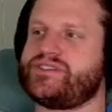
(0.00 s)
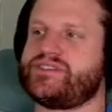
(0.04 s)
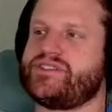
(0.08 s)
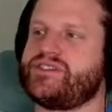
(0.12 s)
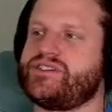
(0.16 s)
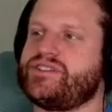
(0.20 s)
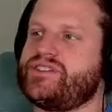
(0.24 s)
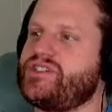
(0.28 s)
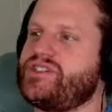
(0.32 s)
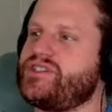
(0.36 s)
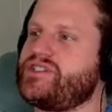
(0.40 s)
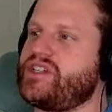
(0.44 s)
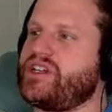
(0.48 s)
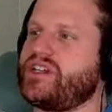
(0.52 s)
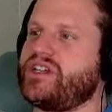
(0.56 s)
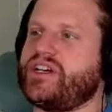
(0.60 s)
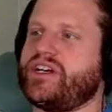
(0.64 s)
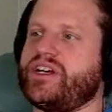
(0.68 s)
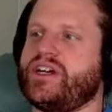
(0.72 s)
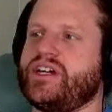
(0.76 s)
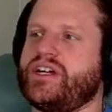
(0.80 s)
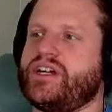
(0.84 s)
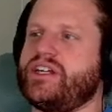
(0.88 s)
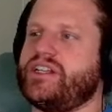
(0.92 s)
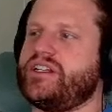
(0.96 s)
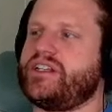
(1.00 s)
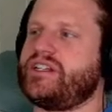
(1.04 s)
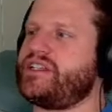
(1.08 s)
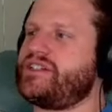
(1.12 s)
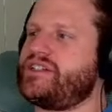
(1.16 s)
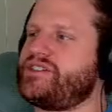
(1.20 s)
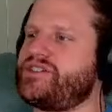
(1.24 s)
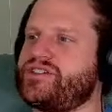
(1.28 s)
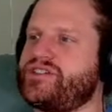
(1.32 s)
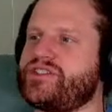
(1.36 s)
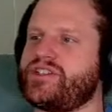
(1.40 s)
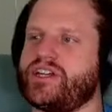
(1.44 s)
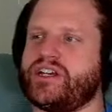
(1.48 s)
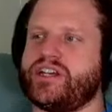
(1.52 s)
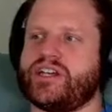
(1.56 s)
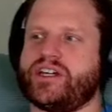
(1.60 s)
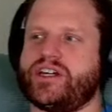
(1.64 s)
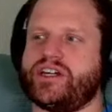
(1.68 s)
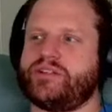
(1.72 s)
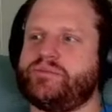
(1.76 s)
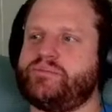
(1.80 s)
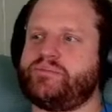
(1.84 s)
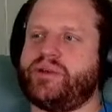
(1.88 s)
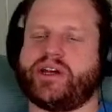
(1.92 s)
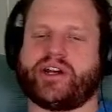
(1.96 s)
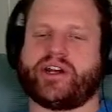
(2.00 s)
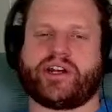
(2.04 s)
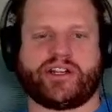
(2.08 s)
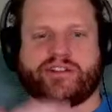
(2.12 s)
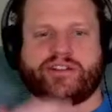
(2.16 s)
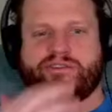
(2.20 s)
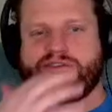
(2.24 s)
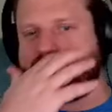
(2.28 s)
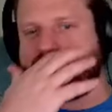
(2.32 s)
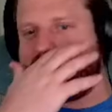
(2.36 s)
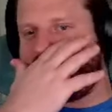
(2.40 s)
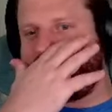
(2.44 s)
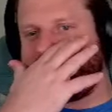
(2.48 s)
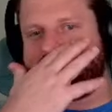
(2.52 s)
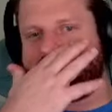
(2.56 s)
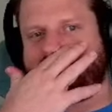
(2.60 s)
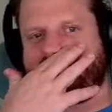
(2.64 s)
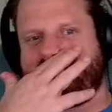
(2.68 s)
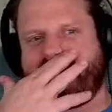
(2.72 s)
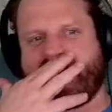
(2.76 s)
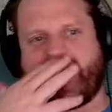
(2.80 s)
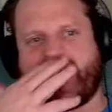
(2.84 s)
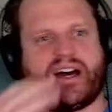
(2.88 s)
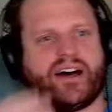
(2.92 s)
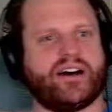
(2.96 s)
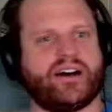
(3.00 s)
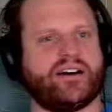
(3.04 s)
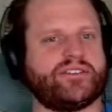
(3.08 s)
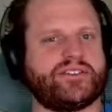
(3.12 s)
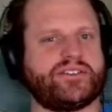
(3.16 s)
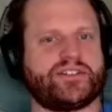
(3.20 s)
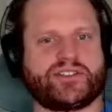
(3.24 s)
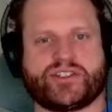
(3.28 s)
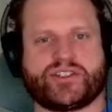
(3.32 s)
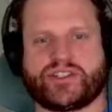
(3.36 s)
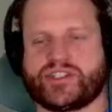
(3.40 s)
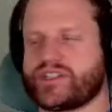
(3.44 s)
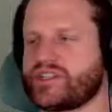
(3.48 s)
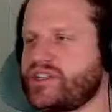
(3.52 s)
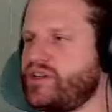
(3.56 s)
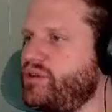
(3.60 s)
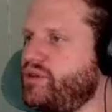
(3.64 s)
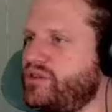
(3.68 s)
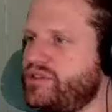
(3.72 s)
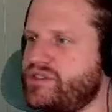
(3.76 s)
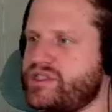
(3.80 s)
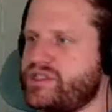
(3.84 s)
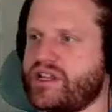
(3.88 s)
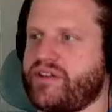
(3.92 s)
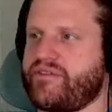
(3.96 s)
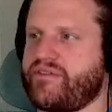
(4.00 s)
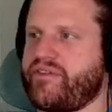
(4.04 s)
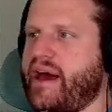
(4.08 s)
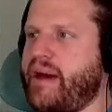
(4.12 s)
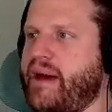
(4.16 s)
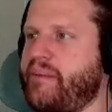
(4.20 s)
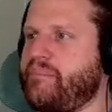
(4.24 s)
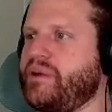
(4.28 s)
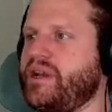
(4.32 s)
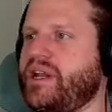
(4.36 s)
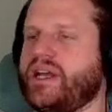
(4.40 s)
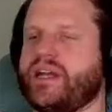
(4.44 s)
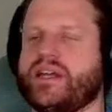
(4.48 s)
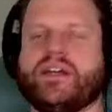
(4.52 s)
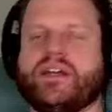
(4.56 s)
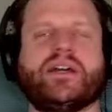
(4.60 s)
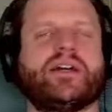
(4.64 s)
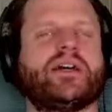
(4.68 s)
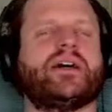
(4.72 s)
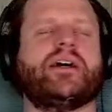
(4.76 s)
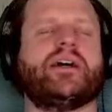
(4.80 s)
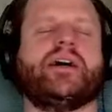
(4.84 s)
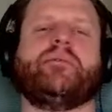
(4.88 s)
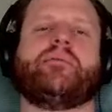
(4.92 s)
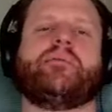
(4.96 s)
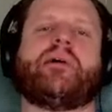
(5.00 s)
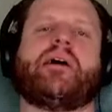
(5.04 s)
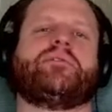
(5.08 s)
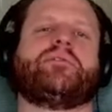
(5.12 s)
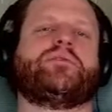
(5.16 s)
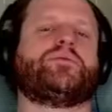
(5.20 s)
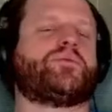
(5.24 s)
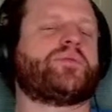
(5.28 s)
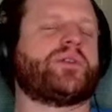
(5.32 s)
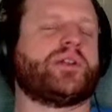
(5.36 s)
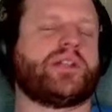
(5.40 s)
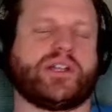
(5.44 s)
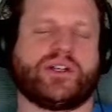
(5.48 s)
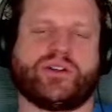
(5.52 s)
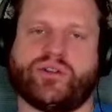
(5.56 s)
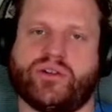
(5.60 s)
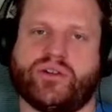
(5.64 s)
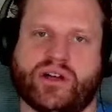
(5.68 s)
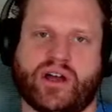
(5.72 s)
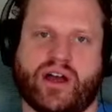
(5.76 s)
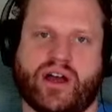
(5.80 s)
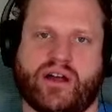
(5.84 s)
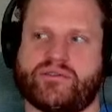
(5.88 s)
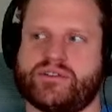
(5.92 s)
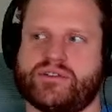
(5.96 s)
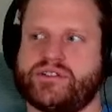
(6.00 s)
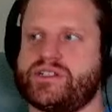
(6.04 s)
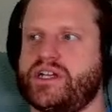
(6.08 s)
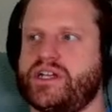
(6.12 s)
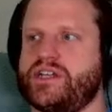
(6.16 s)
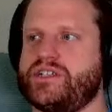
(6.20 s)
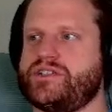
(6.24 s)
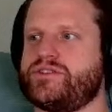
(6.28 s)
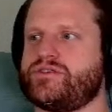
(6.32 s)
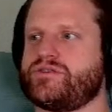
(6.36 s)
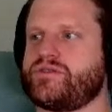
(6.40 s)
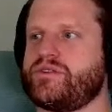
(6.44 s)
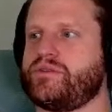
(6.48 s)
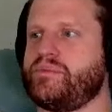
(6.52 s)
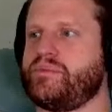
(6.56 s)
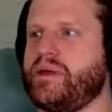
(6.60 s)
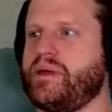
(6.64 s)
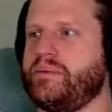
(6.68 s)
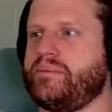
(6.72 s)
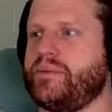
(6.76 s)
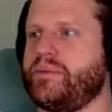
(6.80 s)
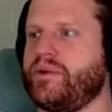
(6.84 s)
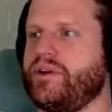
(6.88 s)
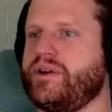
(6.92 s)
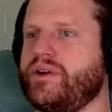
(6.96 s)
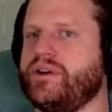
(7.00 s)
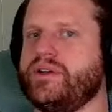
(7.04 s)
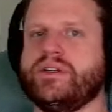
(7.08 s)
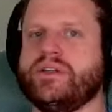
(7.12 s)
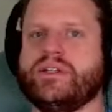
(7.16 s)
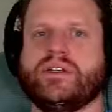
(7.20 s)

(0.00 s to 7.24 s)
It's just a good period of time right now. There's just cool stuff happening. I'm having really cool conversations with people,